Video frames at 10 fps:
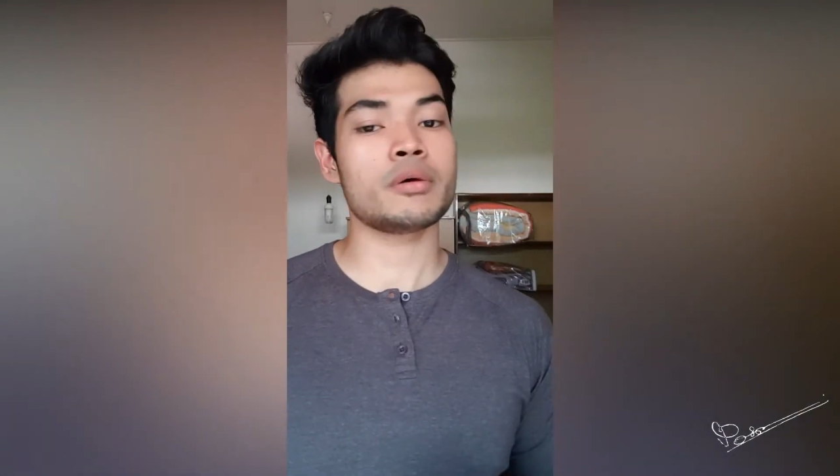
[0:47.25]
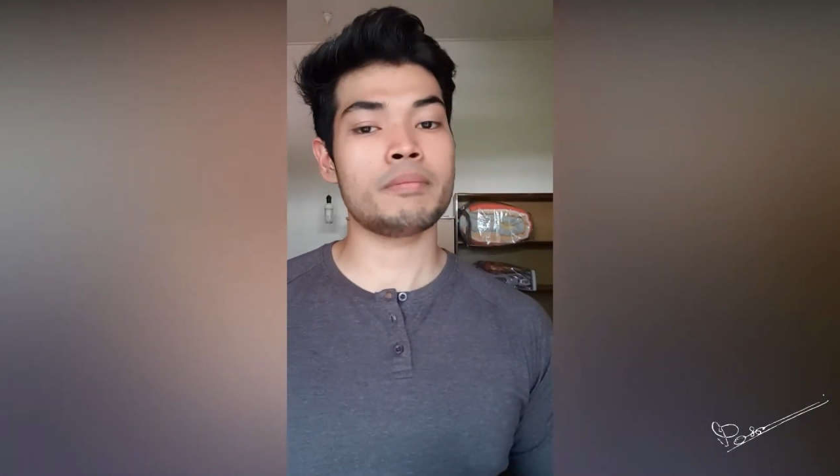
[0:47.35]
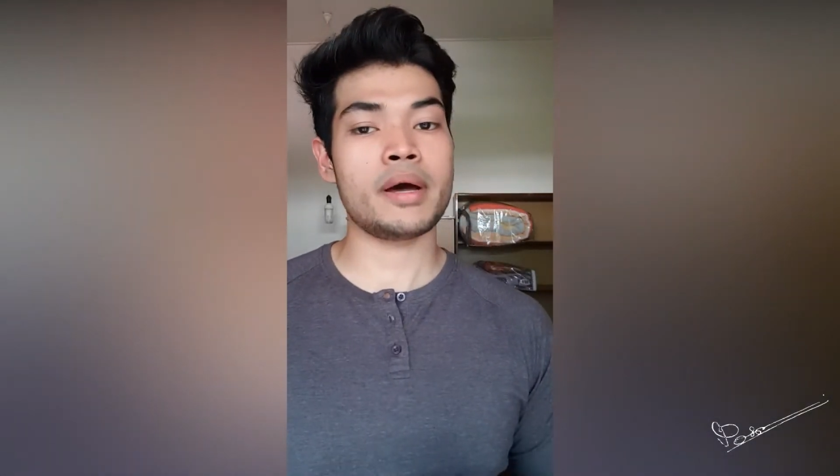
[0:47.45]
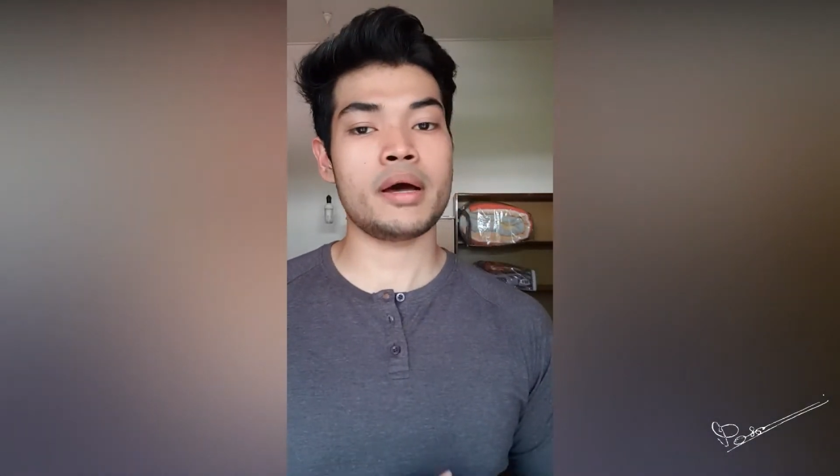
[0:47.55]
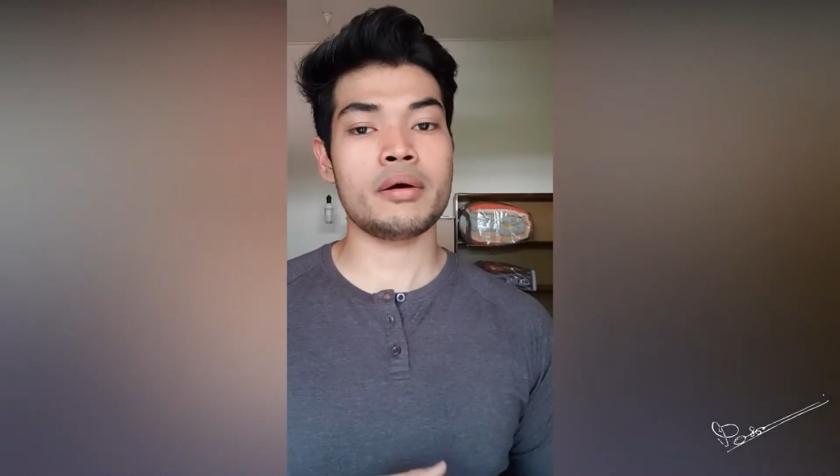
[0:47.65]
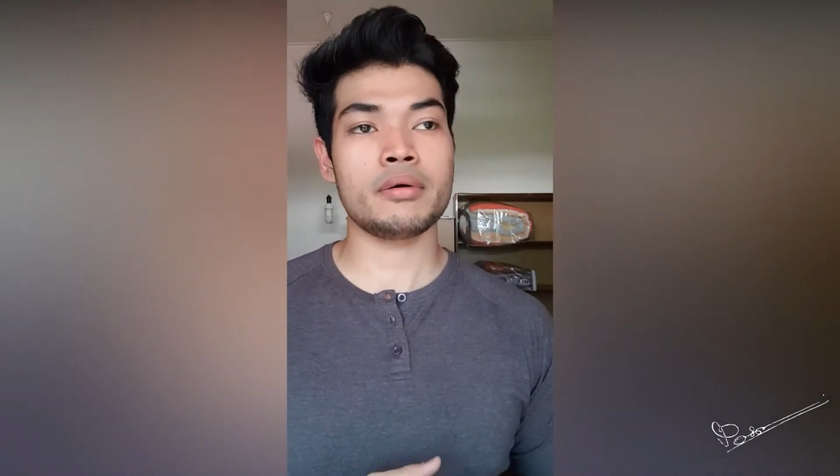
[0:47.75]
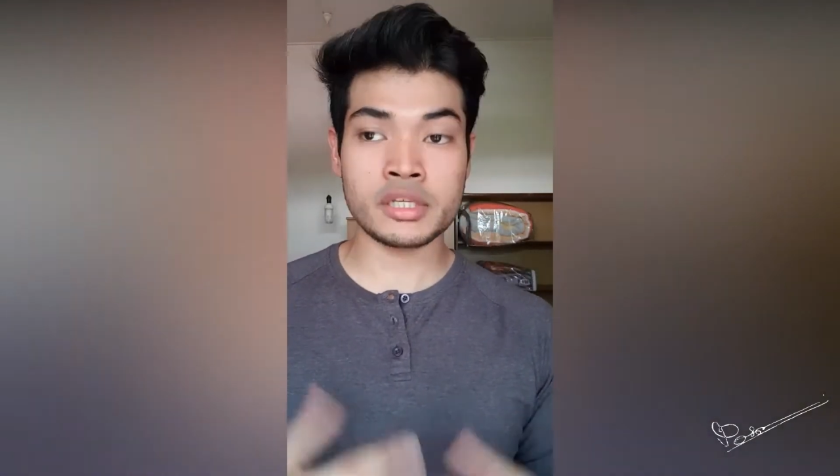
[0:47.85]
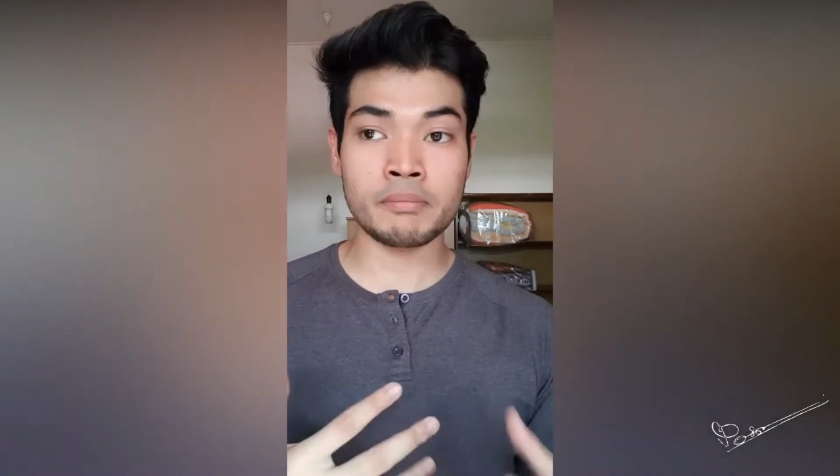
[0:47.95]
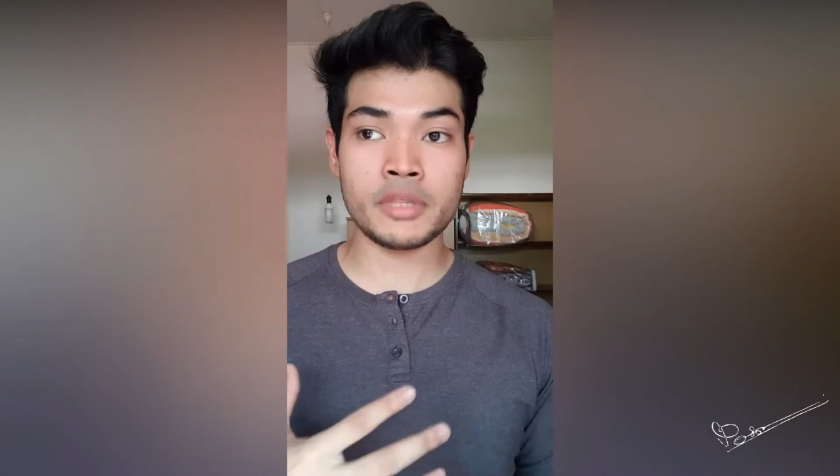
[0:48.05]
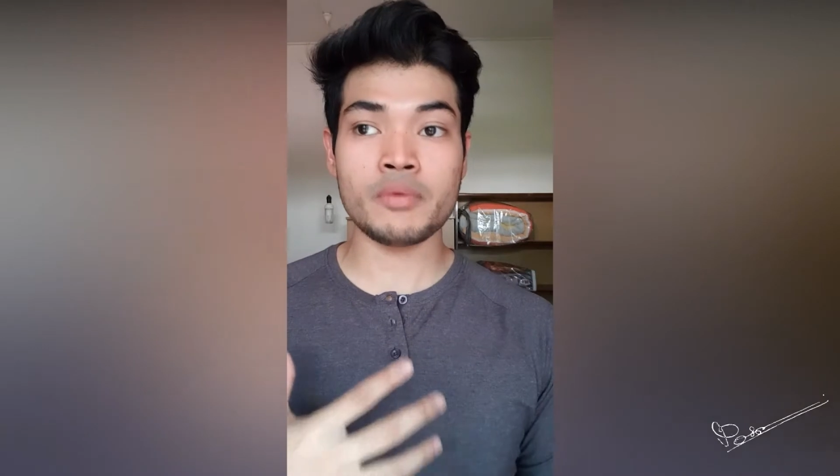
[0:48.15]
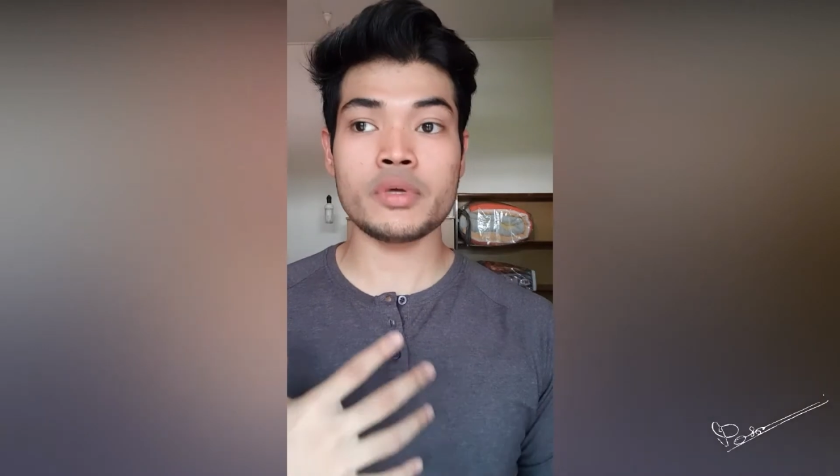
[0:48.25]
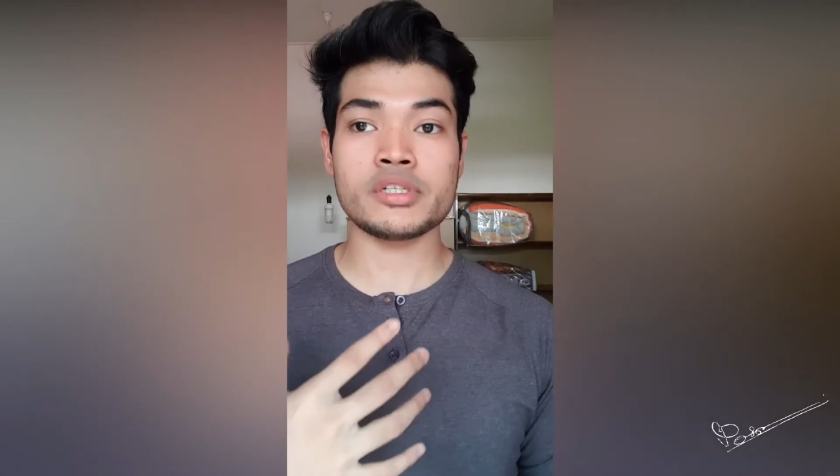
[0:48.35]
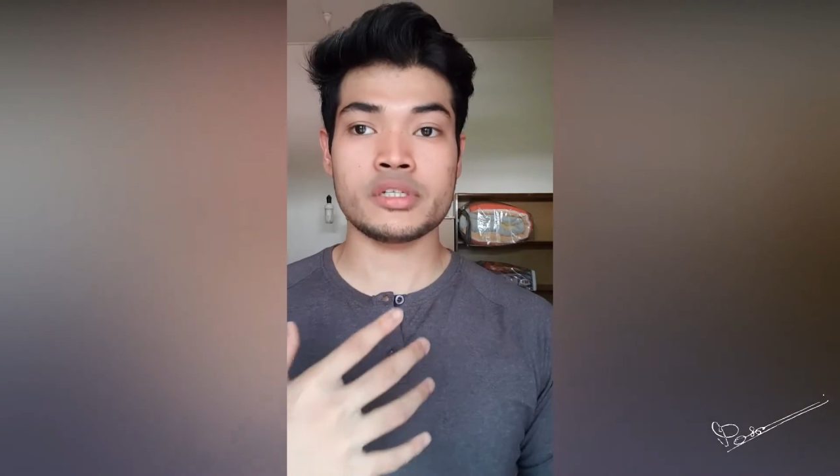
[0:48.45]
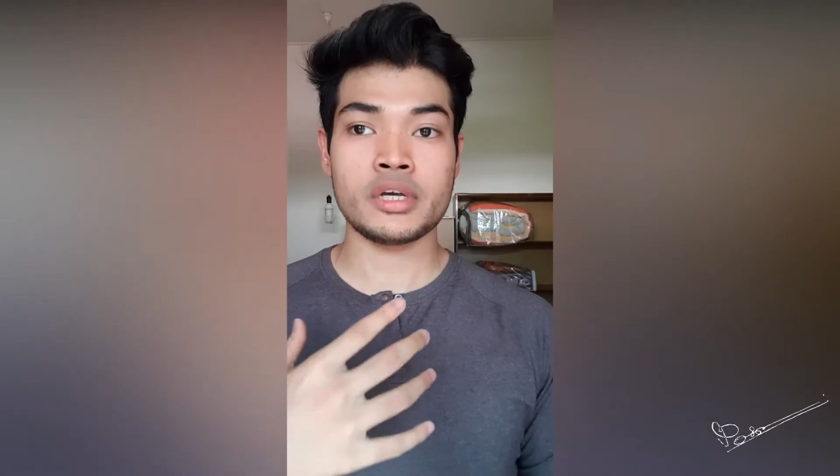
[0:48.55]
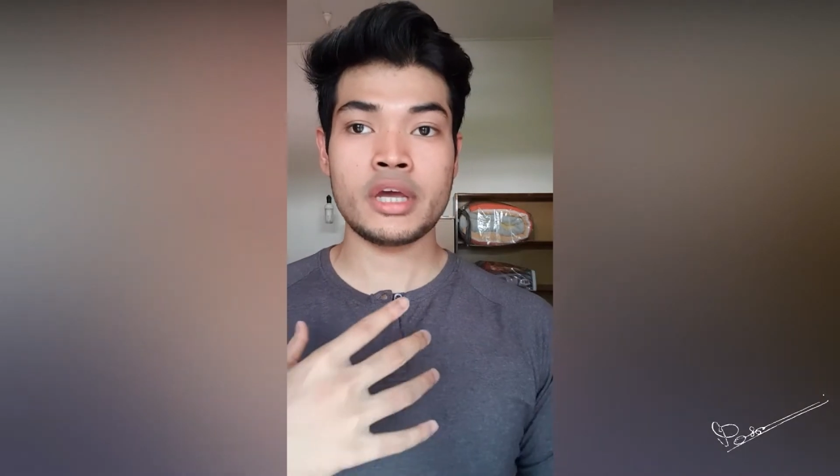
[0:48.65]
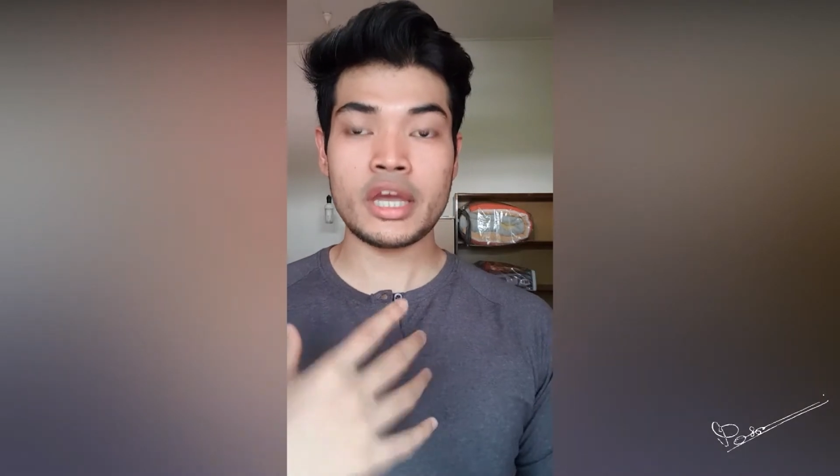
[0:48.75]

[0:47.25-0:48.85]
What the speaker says: about something which